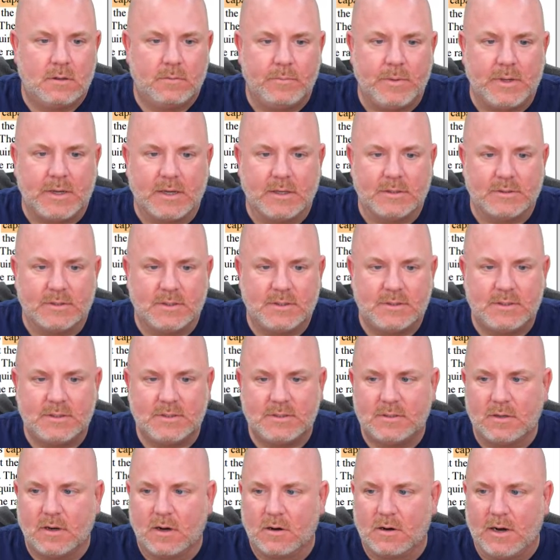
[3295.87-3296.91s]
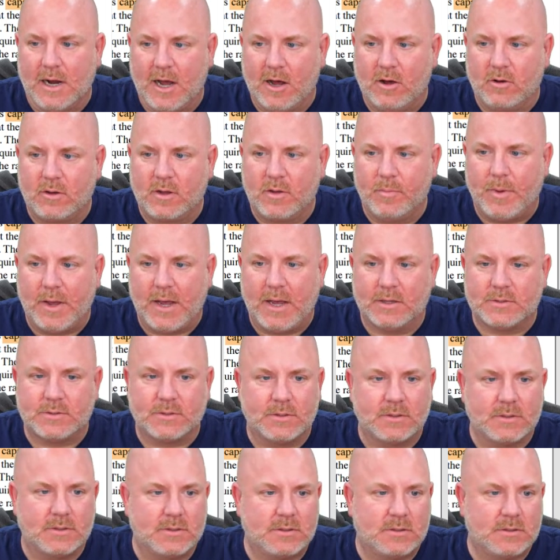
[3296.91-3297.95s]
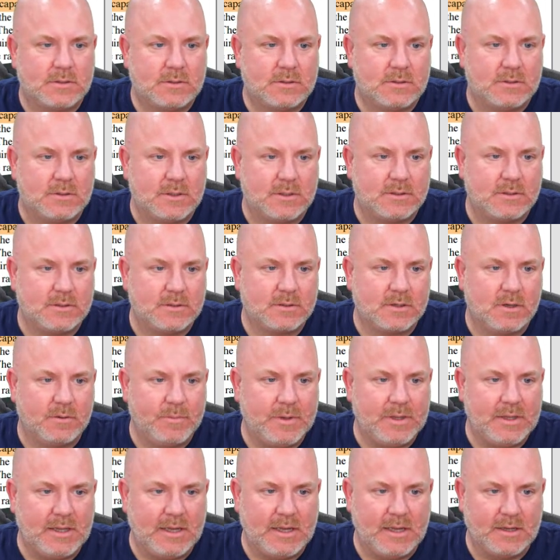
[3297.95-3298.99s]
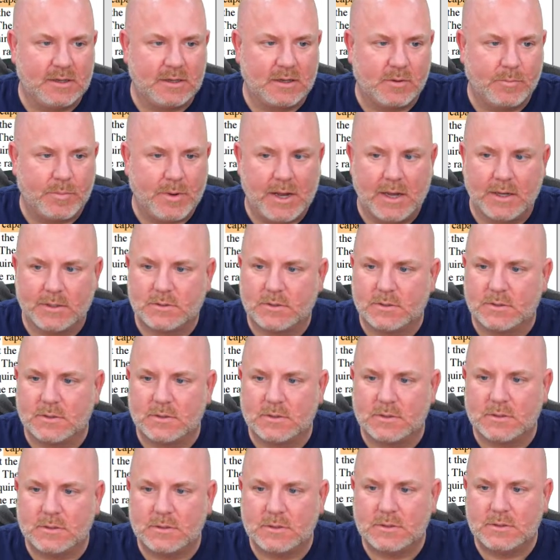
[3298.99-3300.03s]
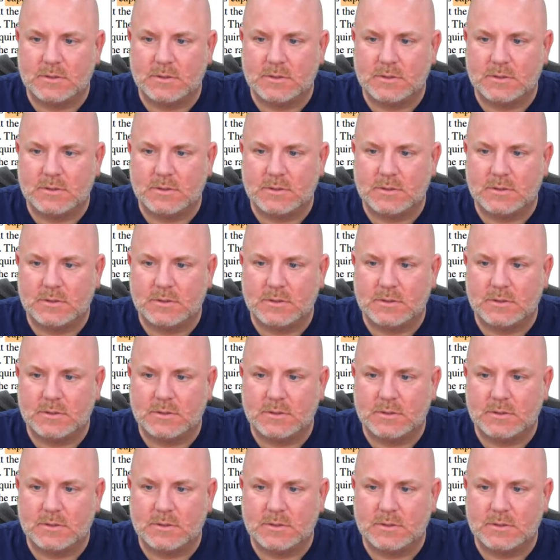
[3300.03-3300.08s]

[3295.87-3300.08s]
Because this is our out capacitor. This is going to be the in capacitor.